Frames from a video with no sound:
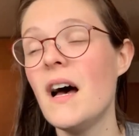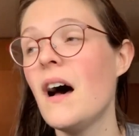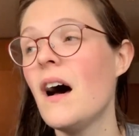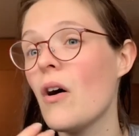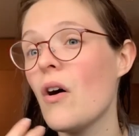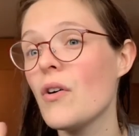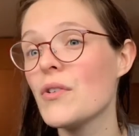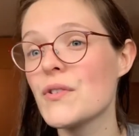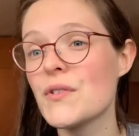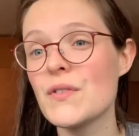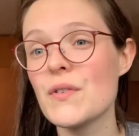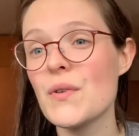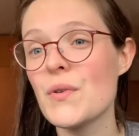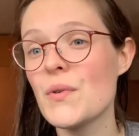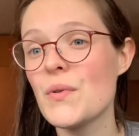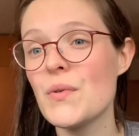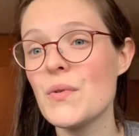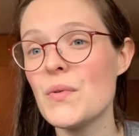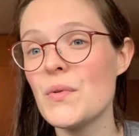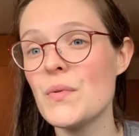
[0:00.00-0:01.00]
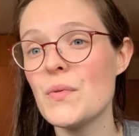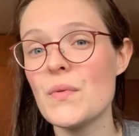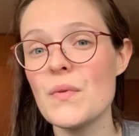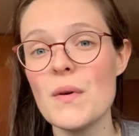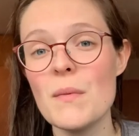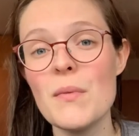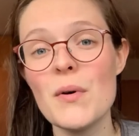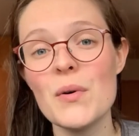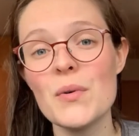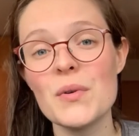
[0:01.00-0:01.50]
Also, the
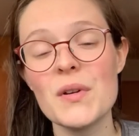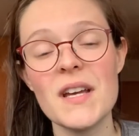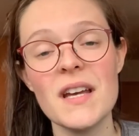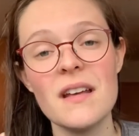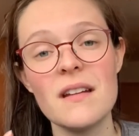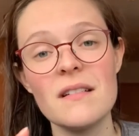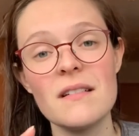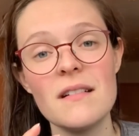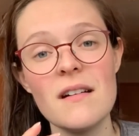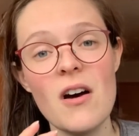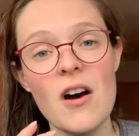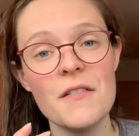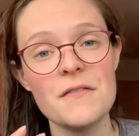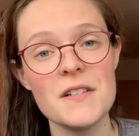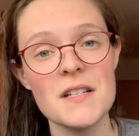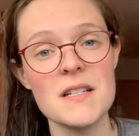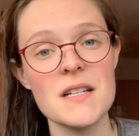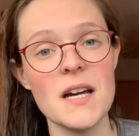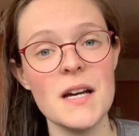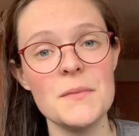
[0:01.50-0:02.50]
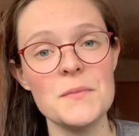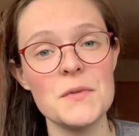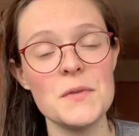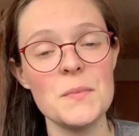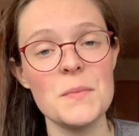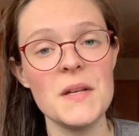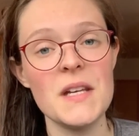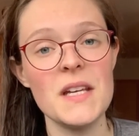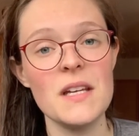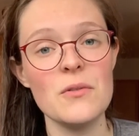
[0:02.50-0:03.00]
boat can oftentimes
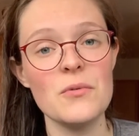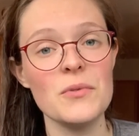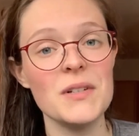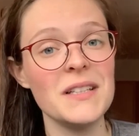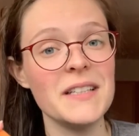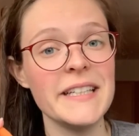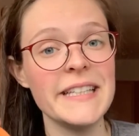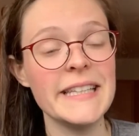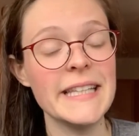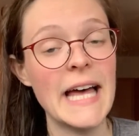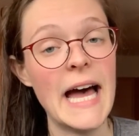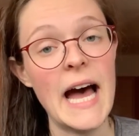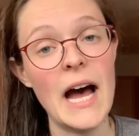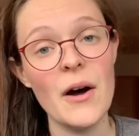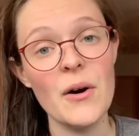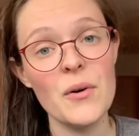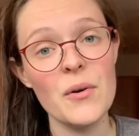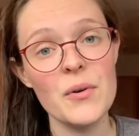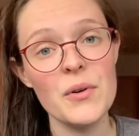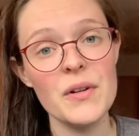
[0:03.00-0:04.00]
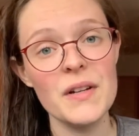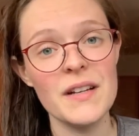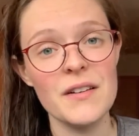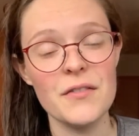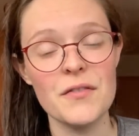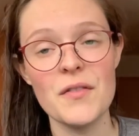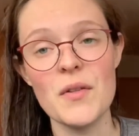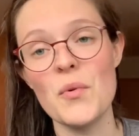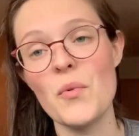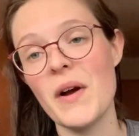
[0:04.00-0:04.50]
be really loud
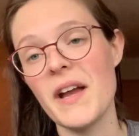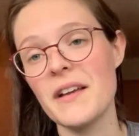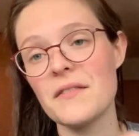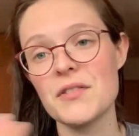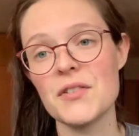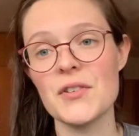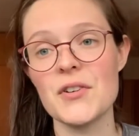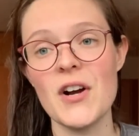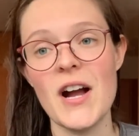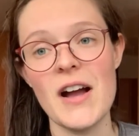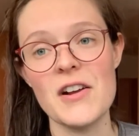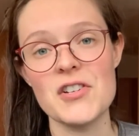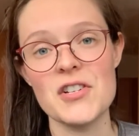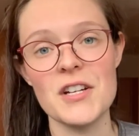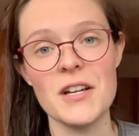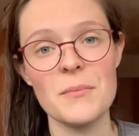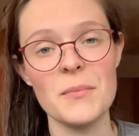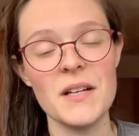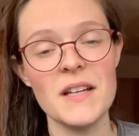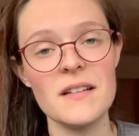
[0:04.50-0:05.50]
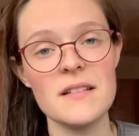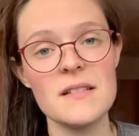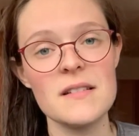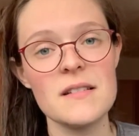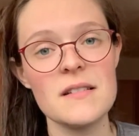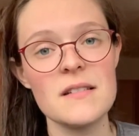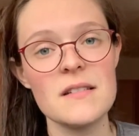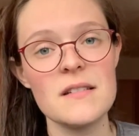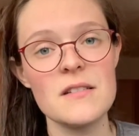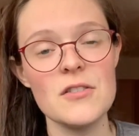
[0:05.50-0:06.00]
if the waves are crashing up
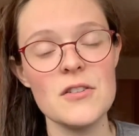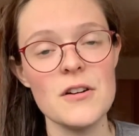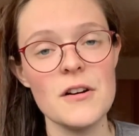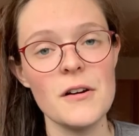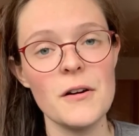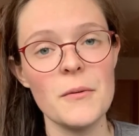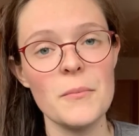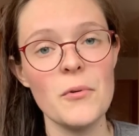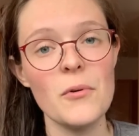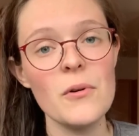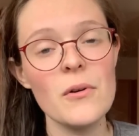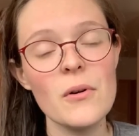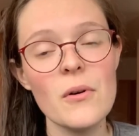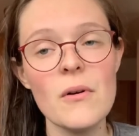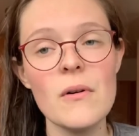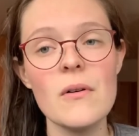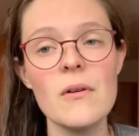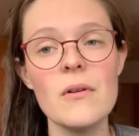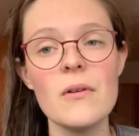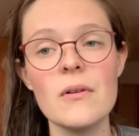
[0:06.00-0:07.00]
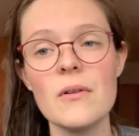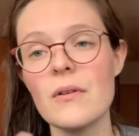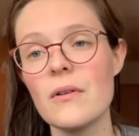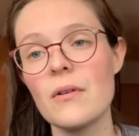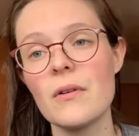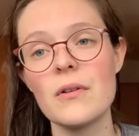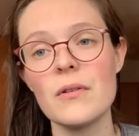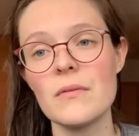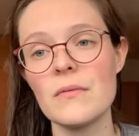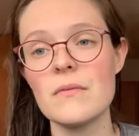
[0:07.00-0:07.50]
against your porthole
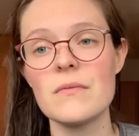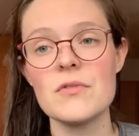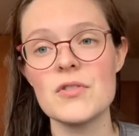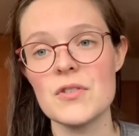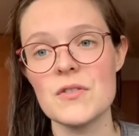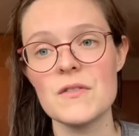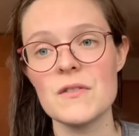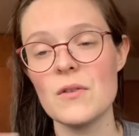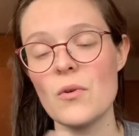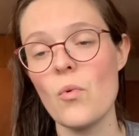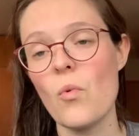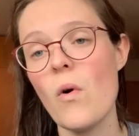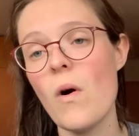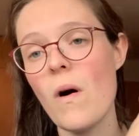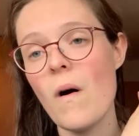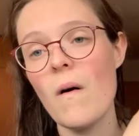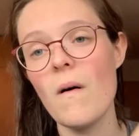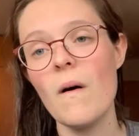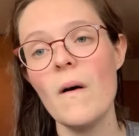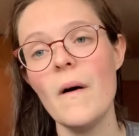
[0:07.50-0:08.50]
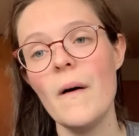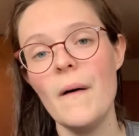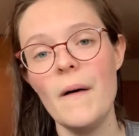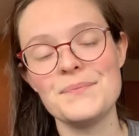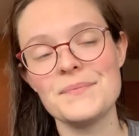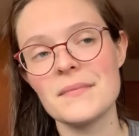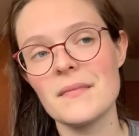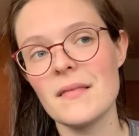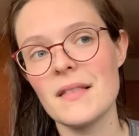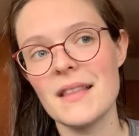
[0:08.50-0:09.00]
or just the wall,
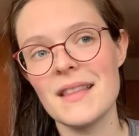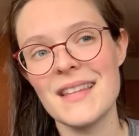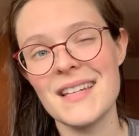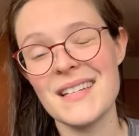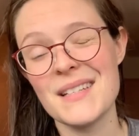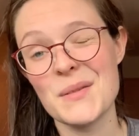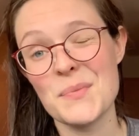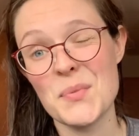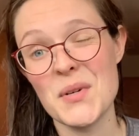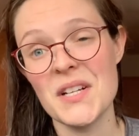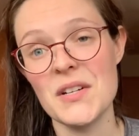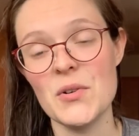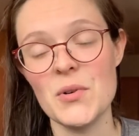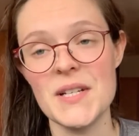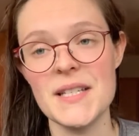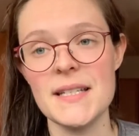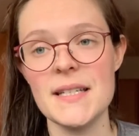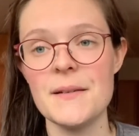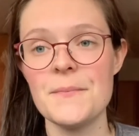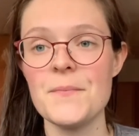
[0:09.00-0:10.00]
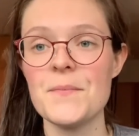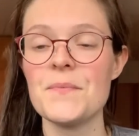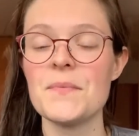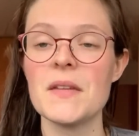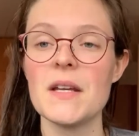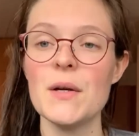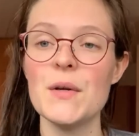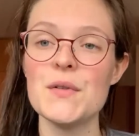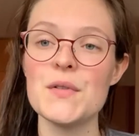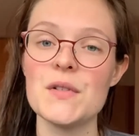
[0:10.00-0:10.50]
then it's pretty noisy.
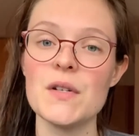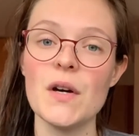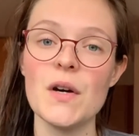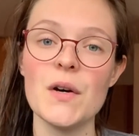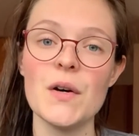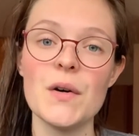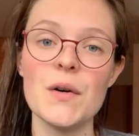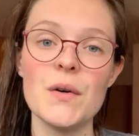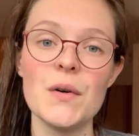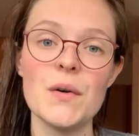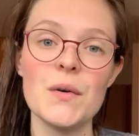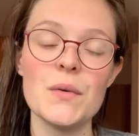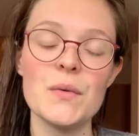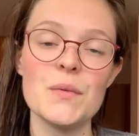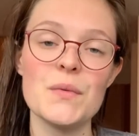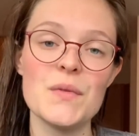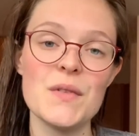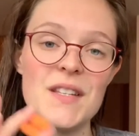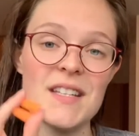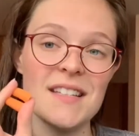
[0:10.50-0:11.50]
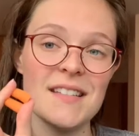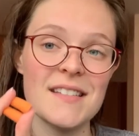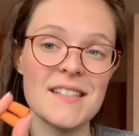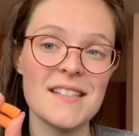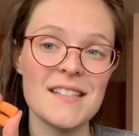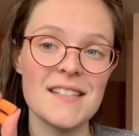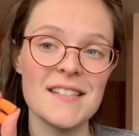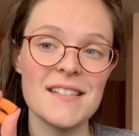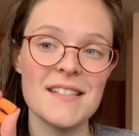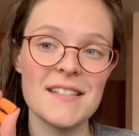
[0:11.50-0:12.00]
So
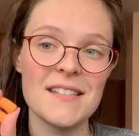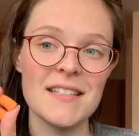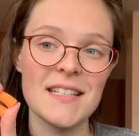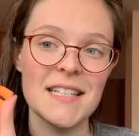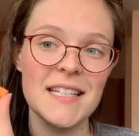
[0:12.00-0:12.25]
this